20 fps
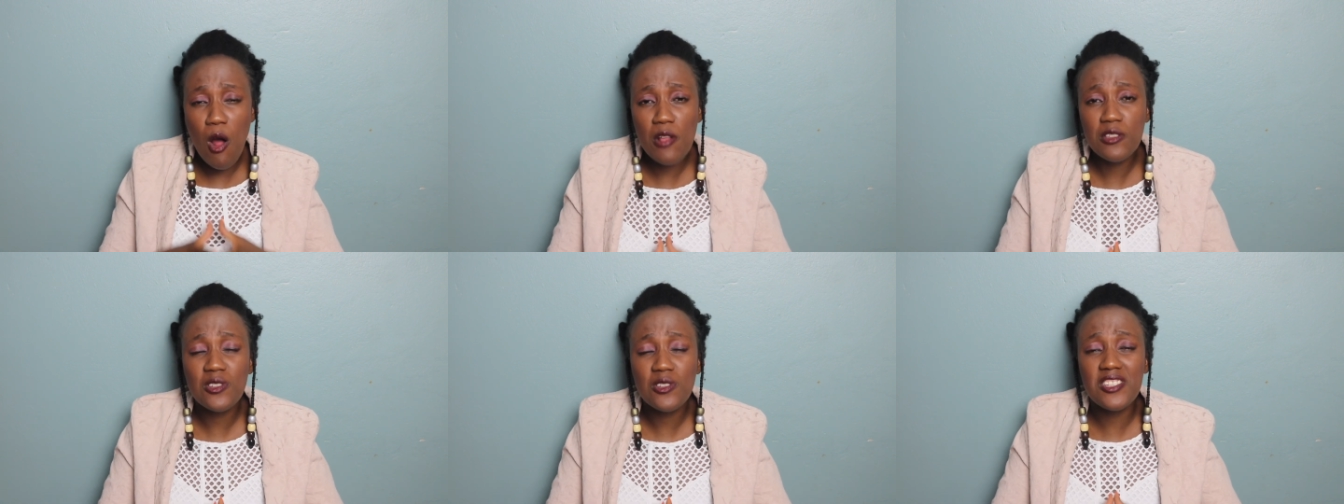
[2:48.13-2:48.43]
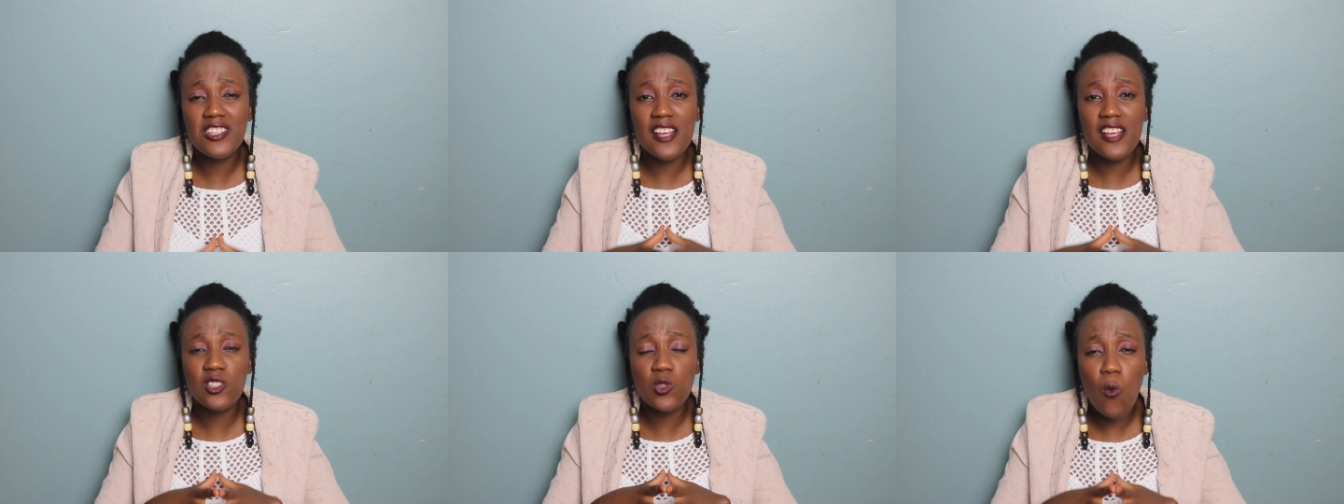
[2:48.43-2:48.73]
also
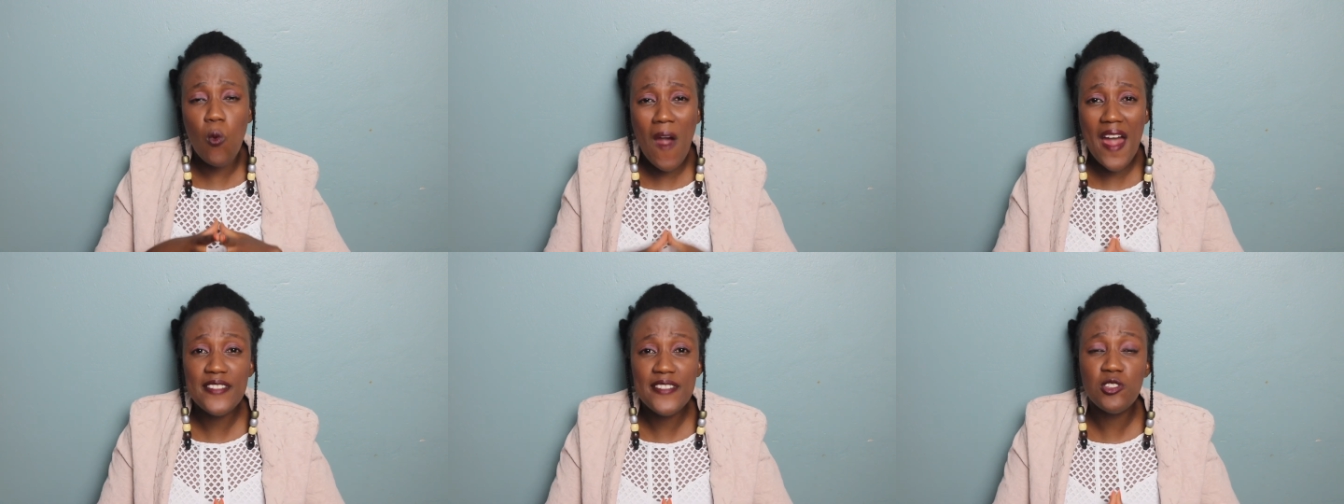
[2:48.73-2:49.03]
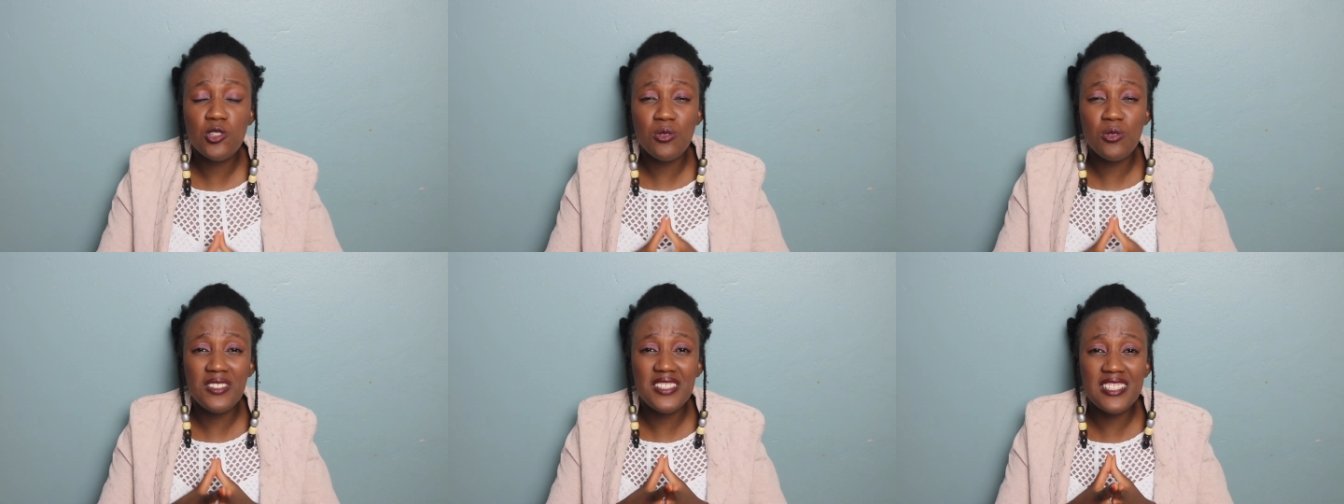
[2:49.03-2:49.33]
just
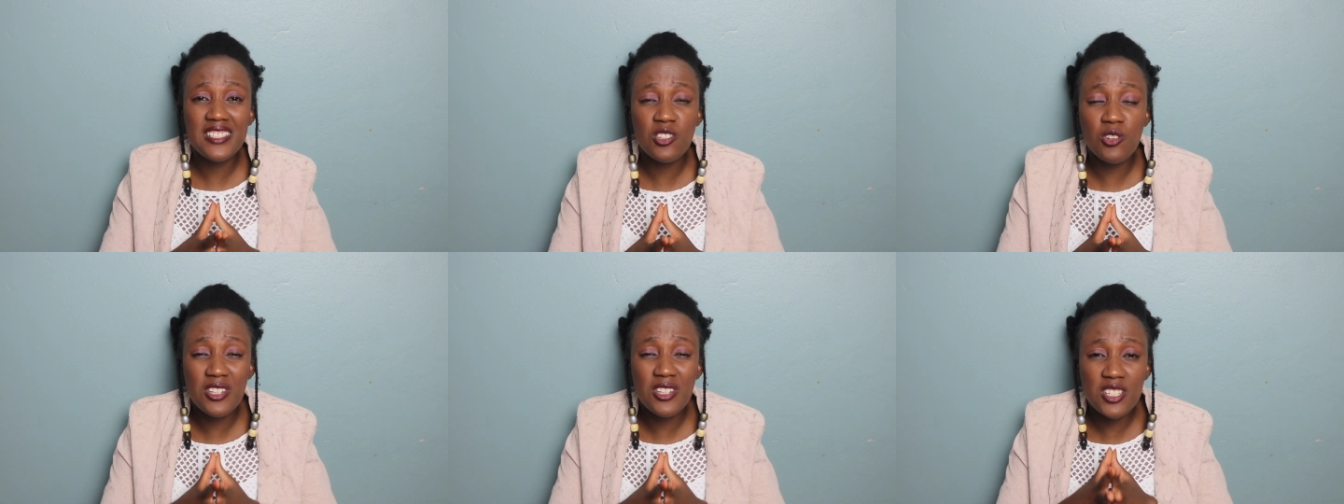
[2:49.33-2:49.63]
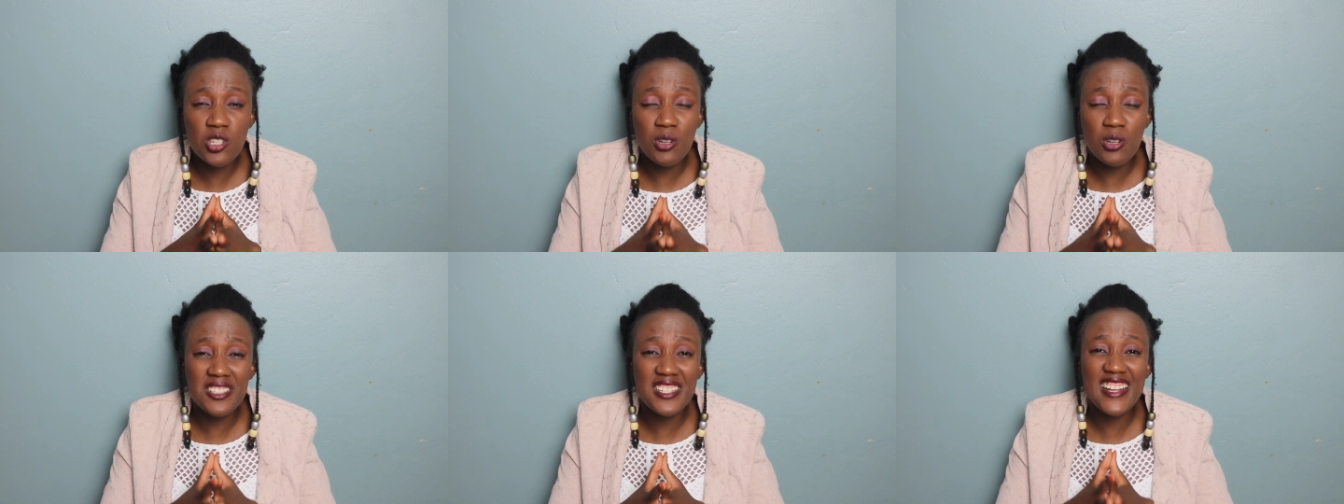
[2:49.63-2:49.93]
want
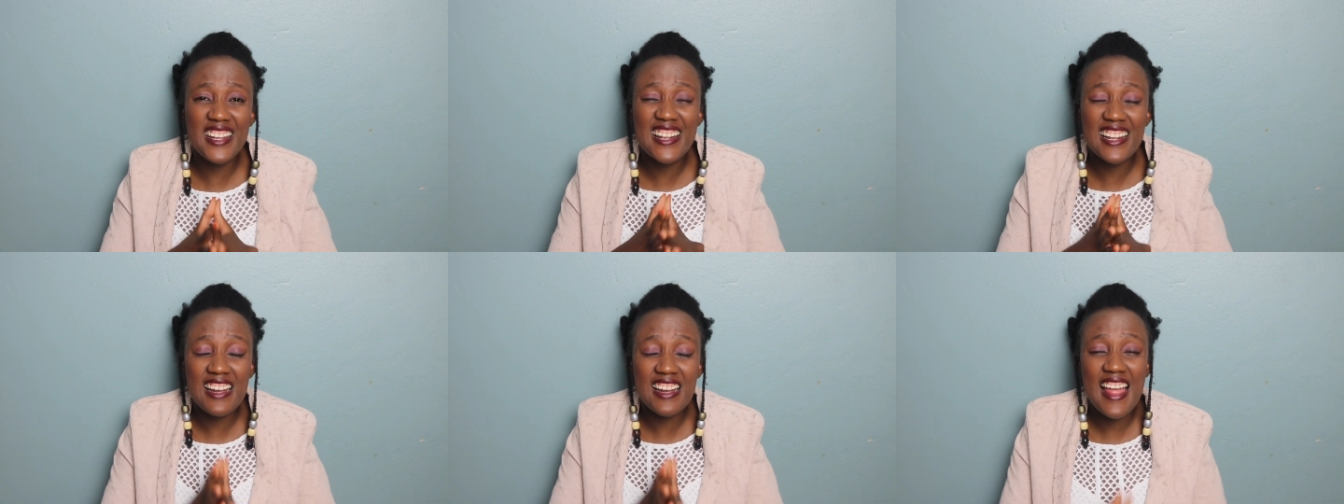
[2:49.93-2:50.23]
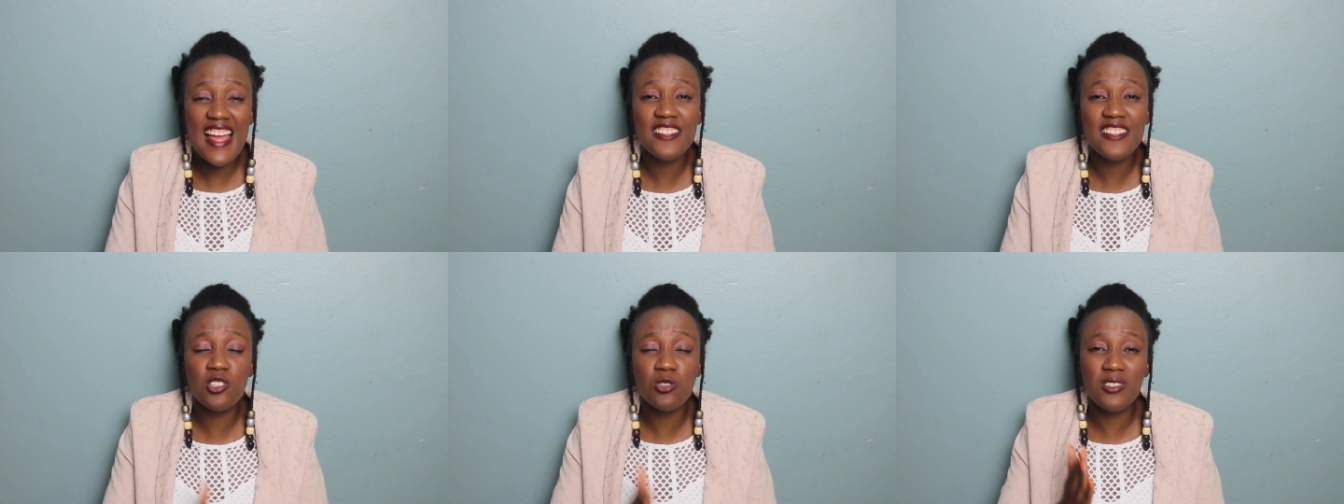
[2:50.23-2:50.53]
to
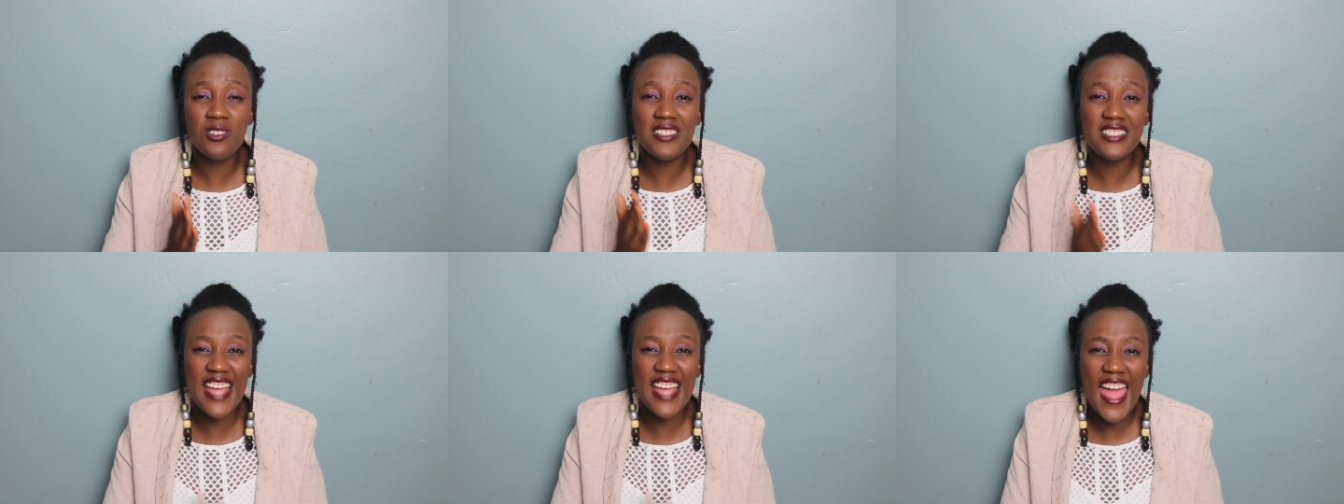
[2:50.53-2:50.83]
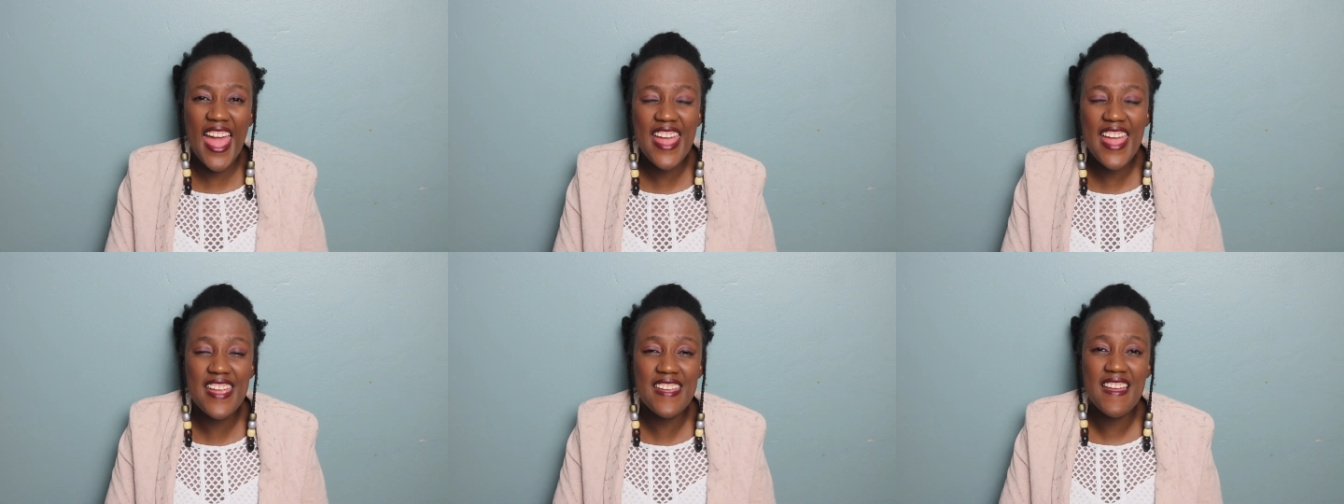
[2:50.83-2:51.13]
declare
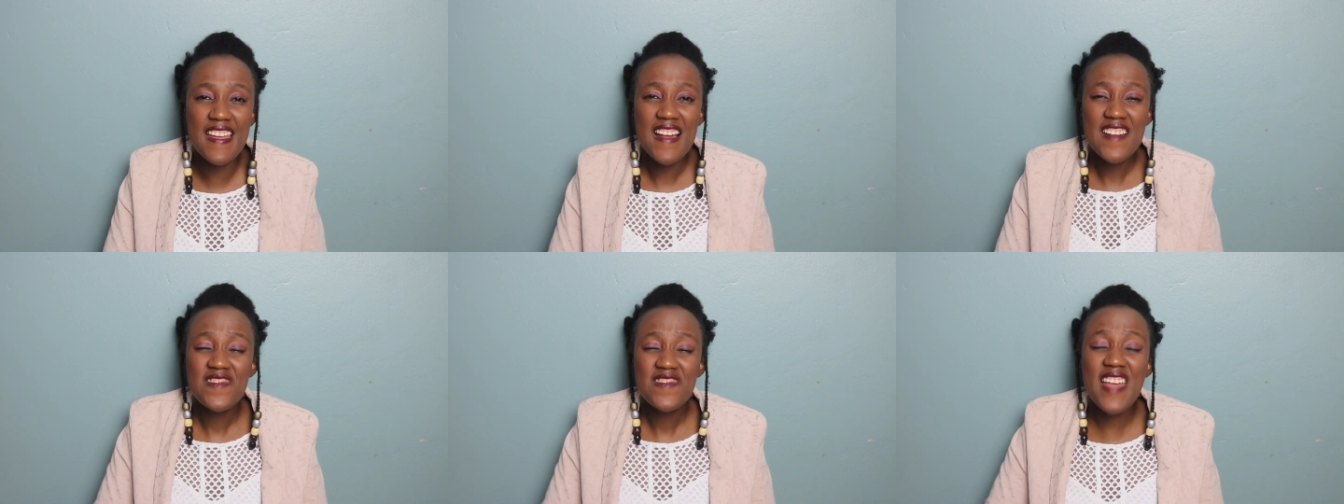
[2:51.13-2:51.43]
today